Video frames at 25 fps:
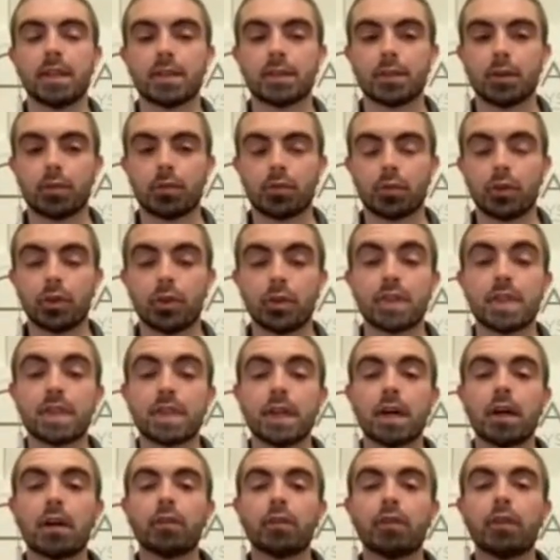So for
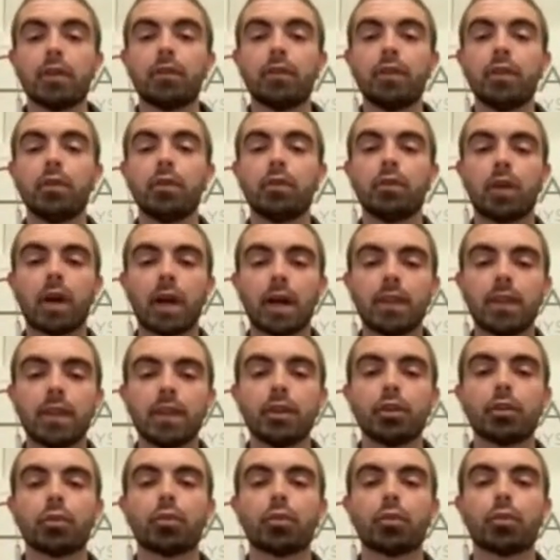yourself, if you find
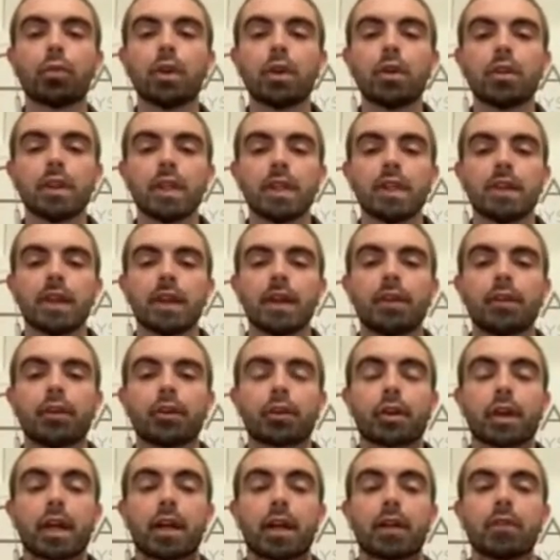that you're really
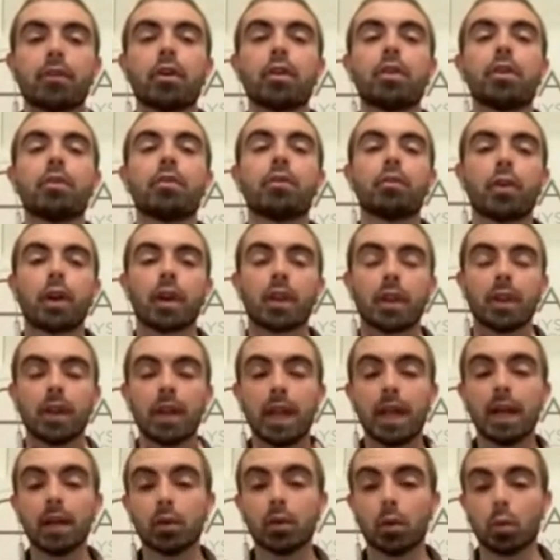tender kind of on the front of the
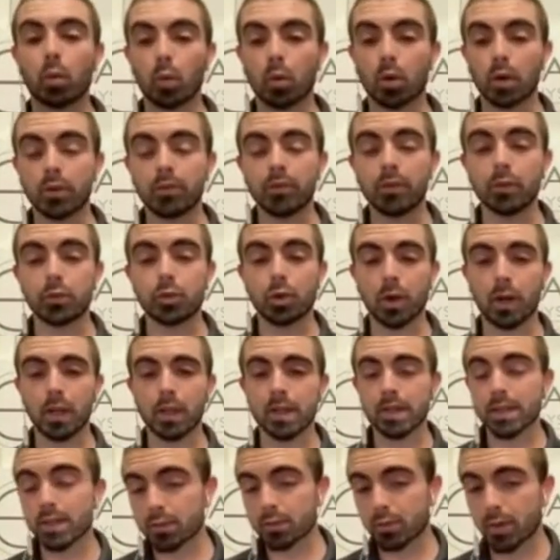neck, or if you try
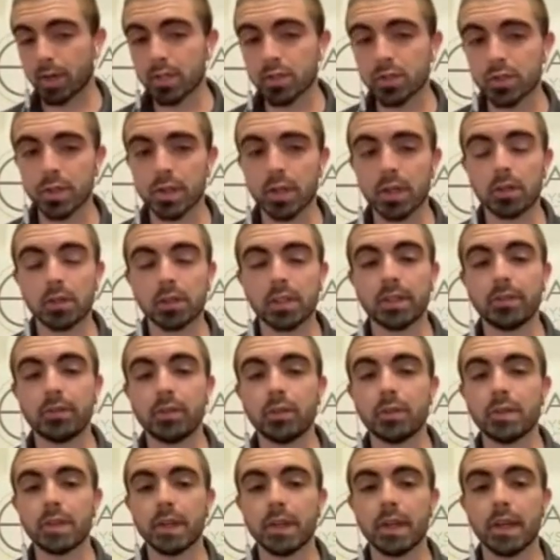the stretch that I'll give
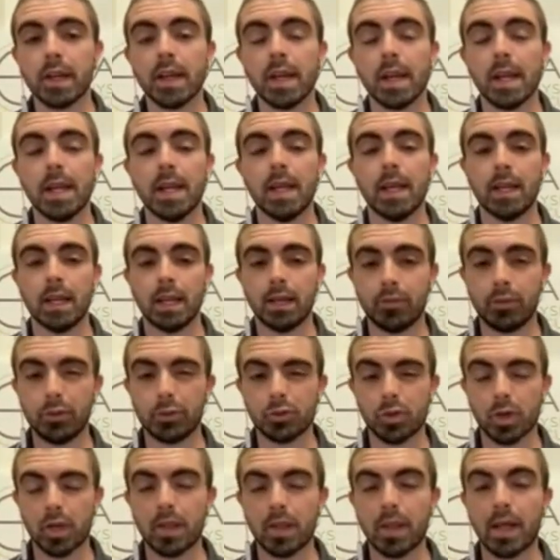you tonight, if you
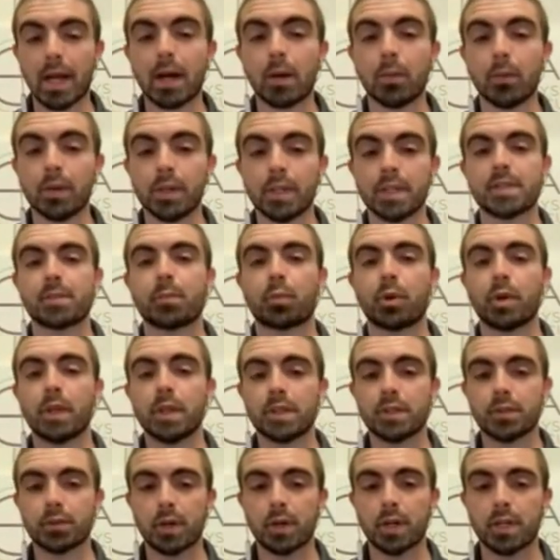try that one, it's pretty
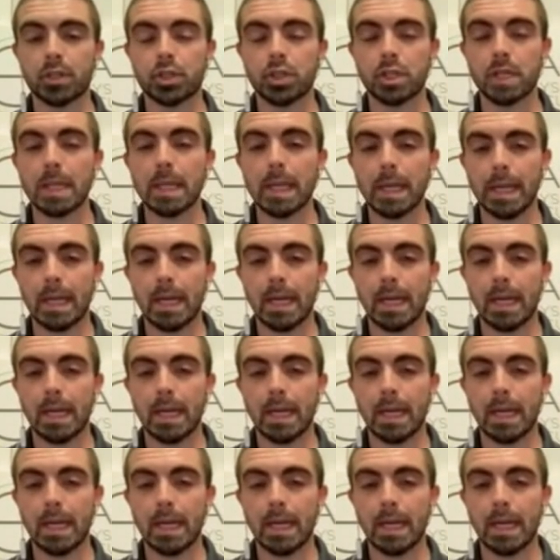stretchy,